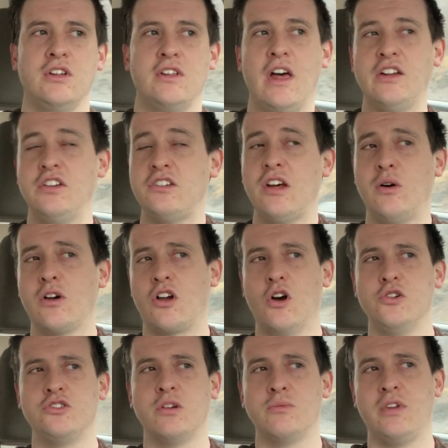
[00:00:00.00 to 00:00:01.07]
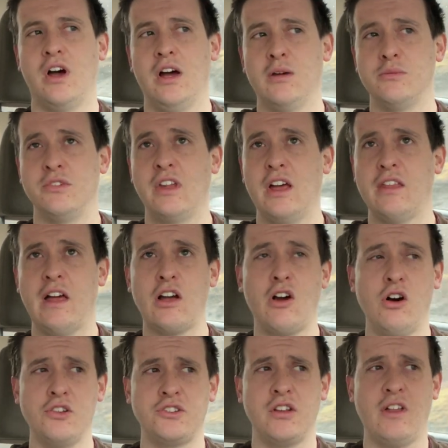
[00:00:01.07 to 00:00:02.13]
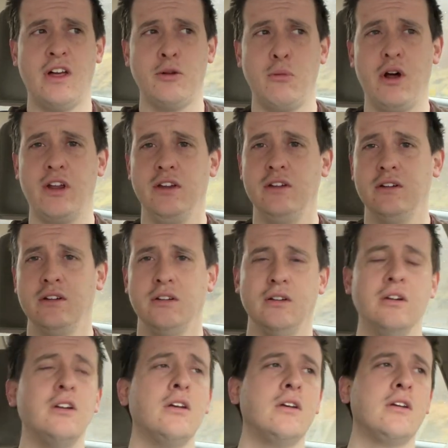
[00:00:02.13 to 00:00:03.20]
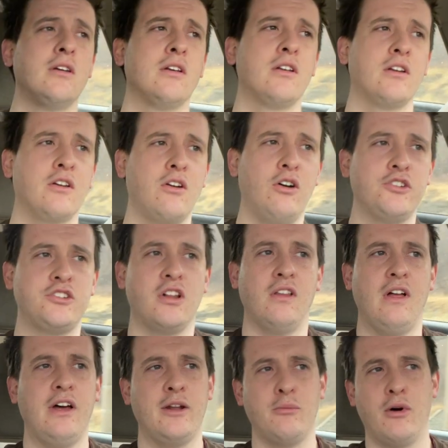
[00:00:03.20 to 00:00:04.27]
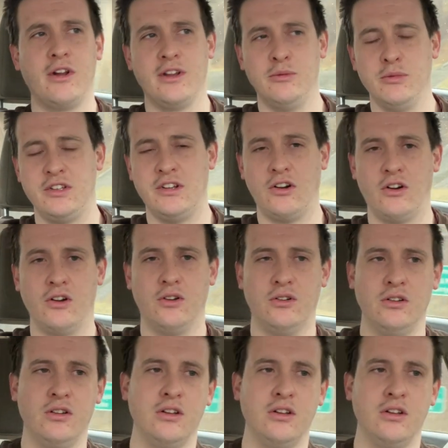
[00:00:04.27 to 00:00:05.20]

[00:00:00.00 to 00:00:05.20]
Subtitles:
That's just how it goes sometimes, and that costs a lot of money. It costs a lot of money in material.